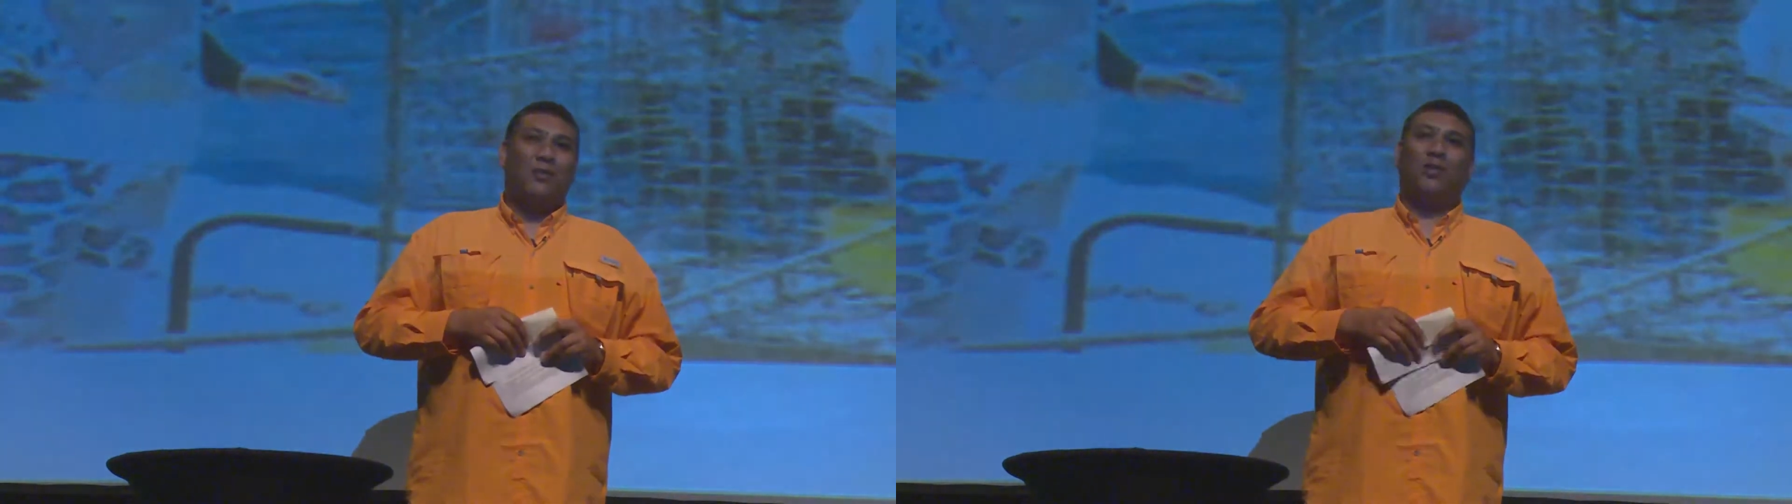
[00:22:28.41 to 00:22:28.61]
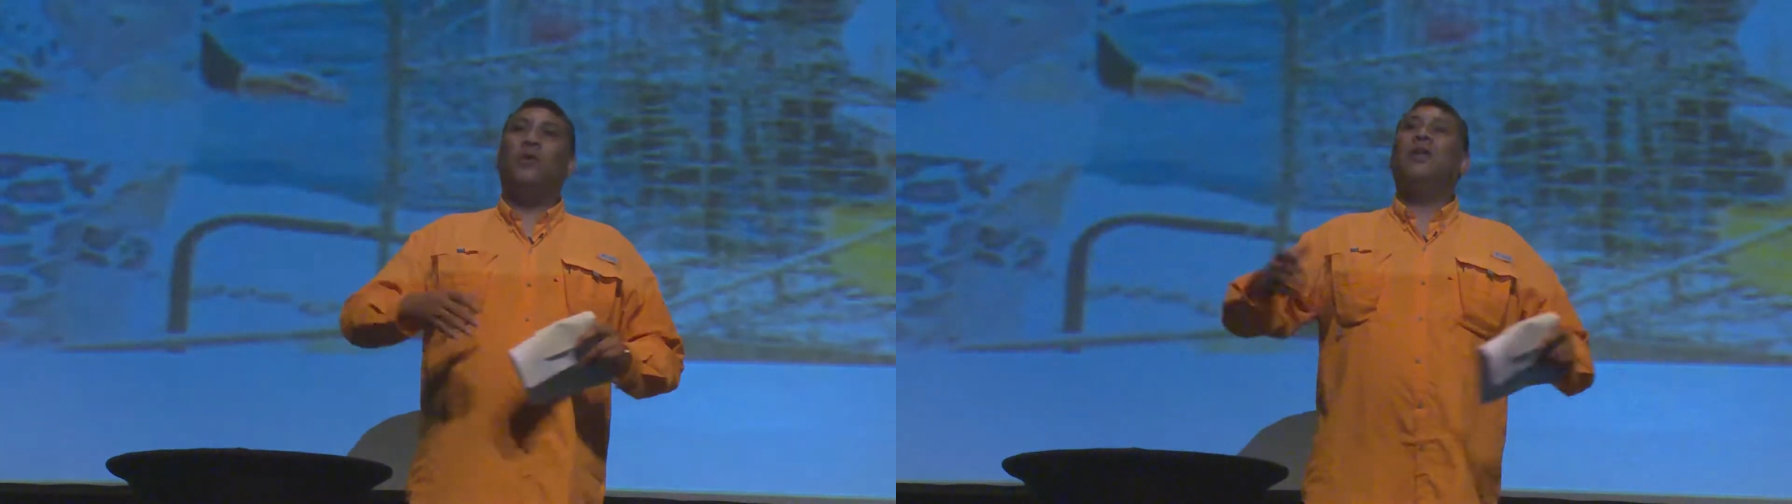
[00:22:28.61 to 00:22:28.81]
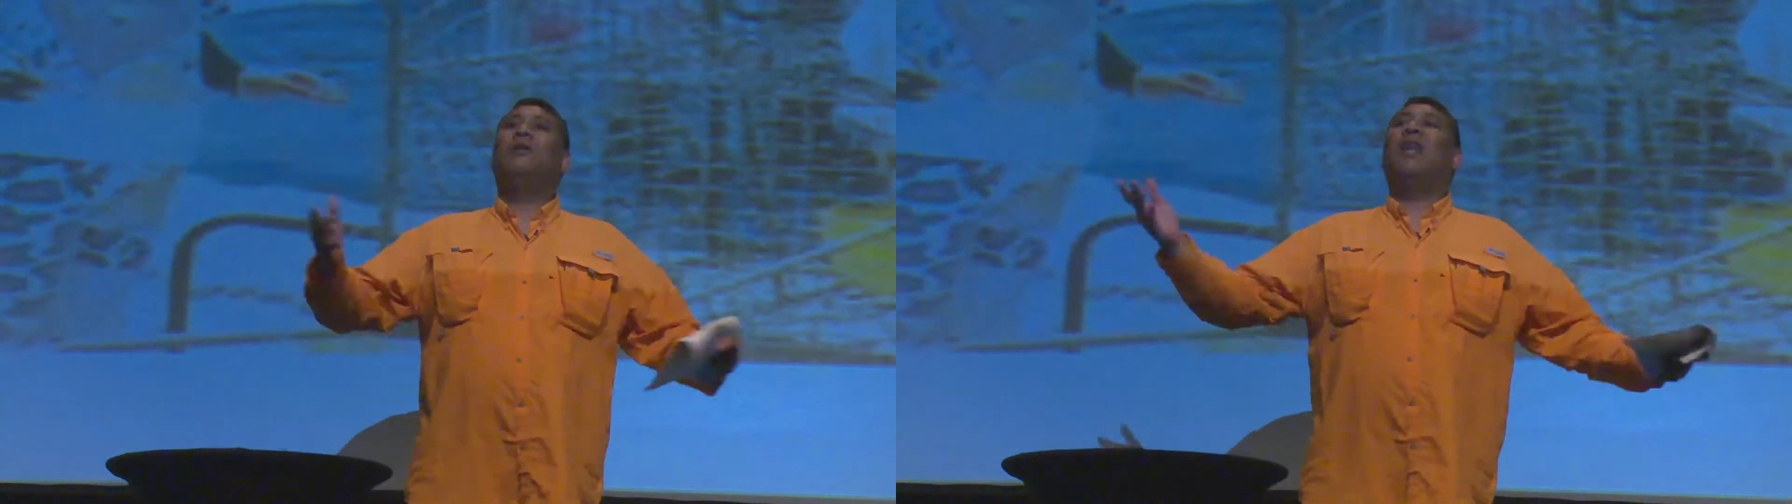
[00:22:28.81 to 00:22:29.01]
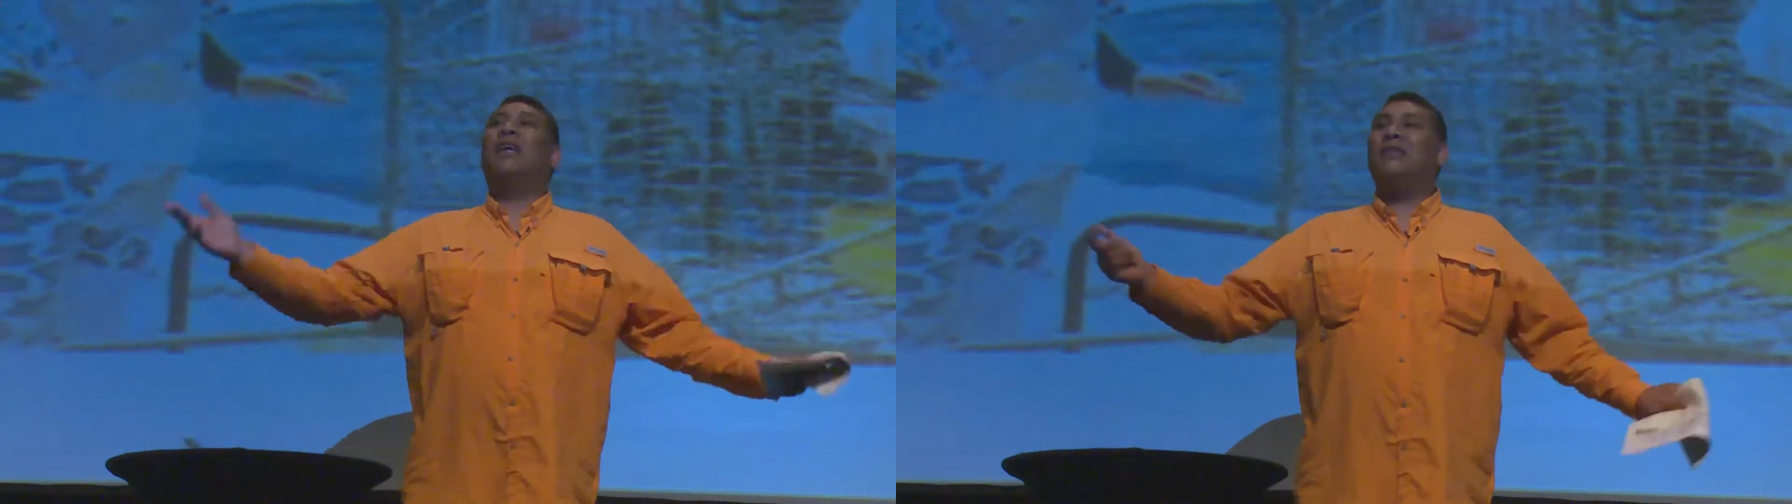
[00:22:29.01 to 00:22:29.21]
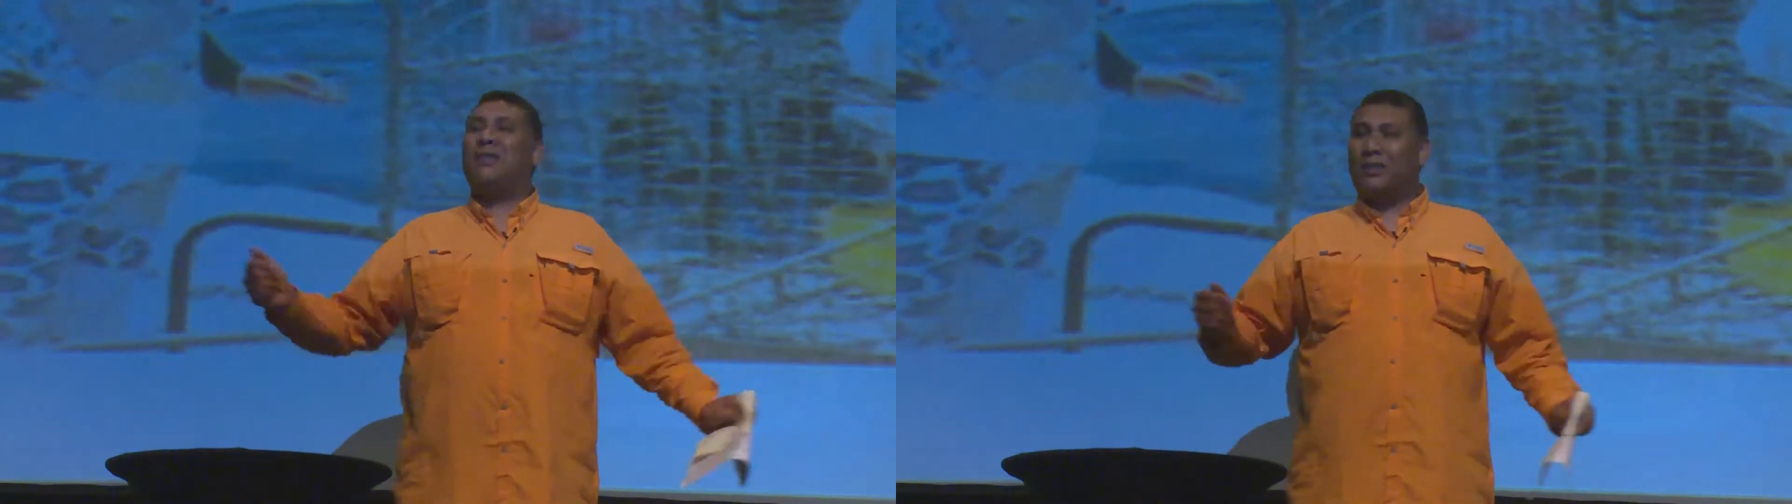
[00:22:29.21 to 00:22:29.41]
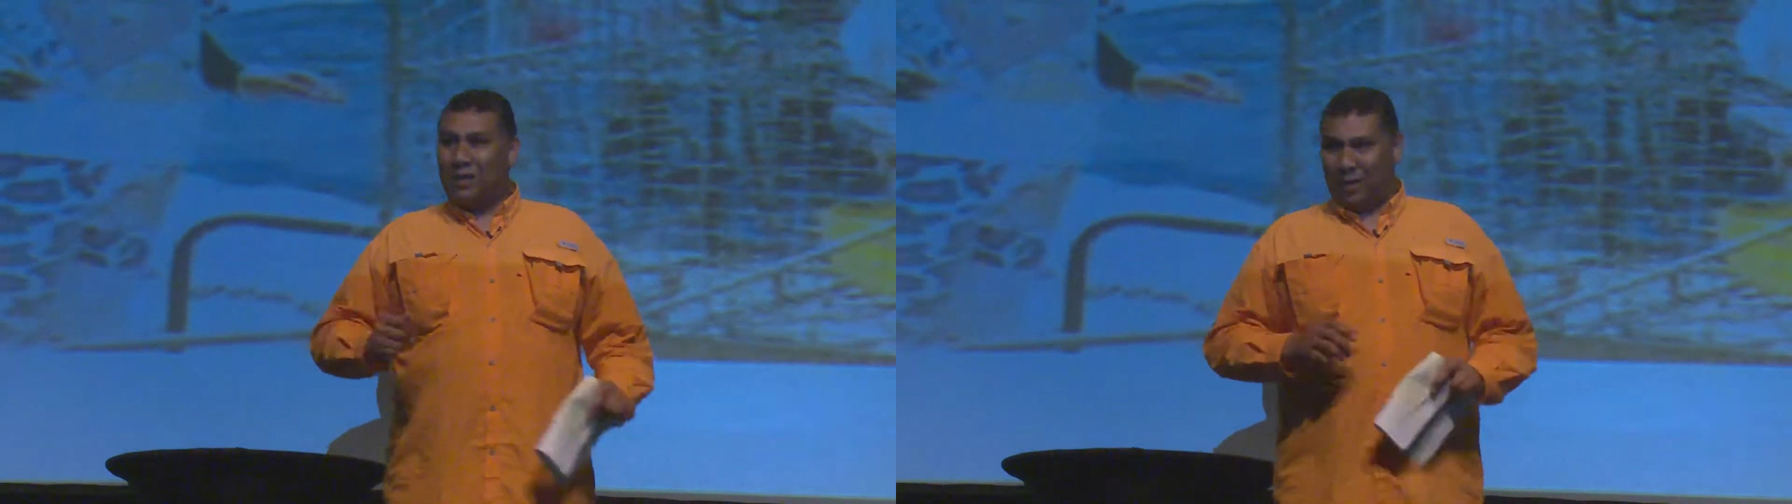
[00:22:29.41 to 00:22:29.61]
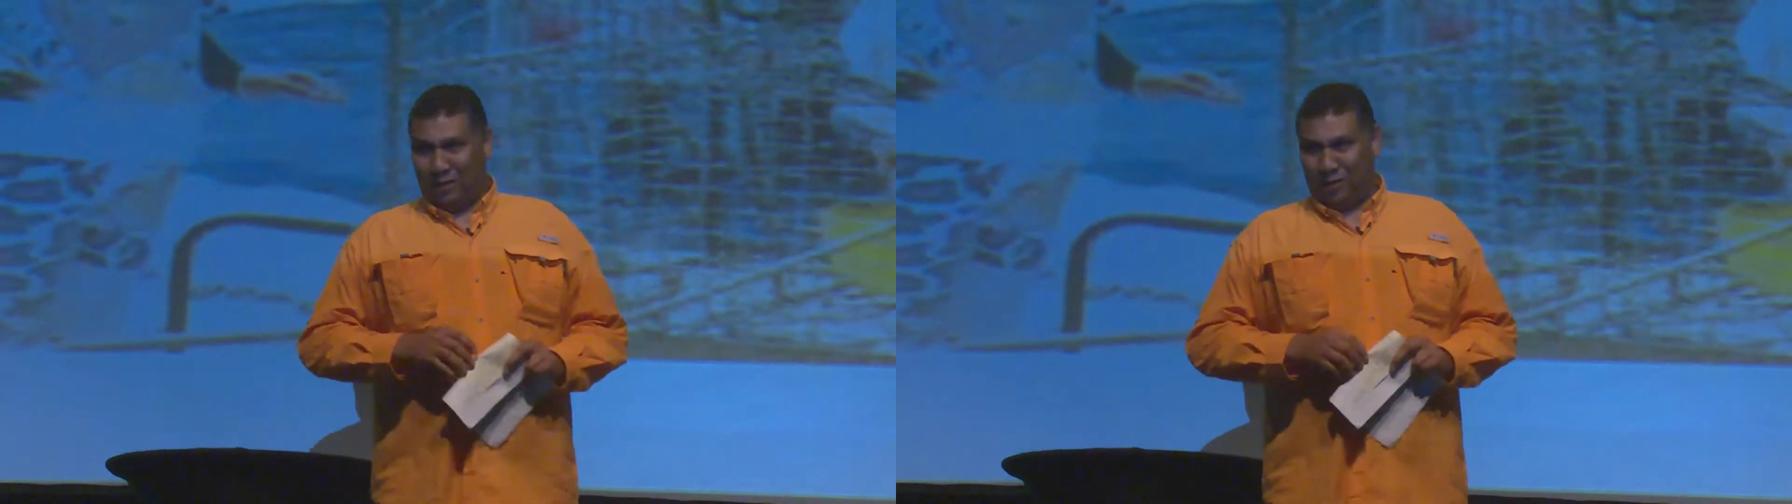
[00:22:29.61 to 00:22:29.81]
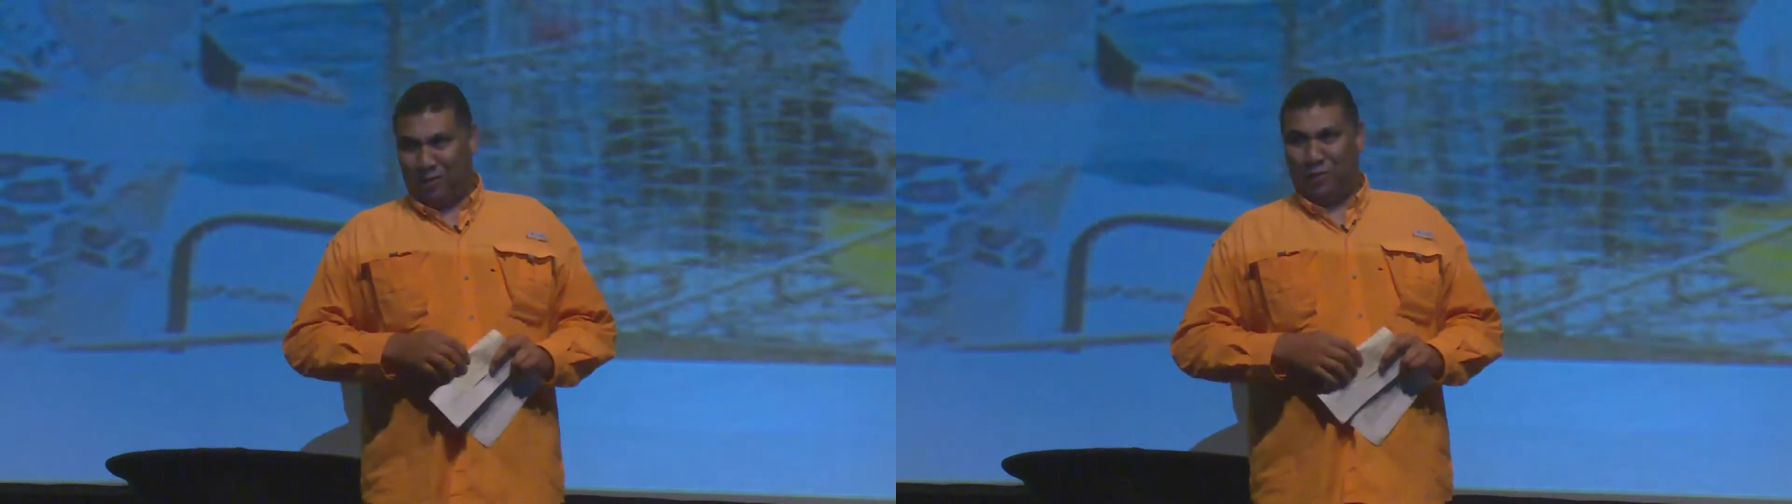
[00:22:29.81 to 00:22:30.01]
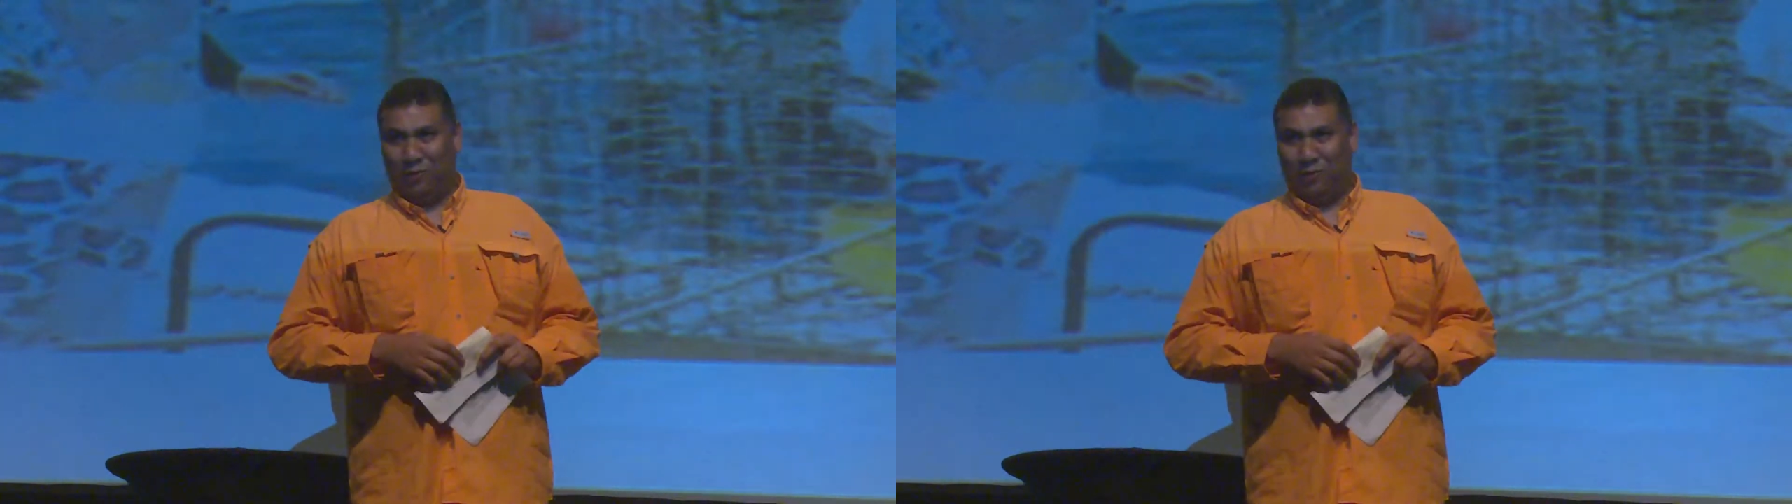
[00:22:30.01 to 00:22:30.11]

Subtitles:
do we look like a circus to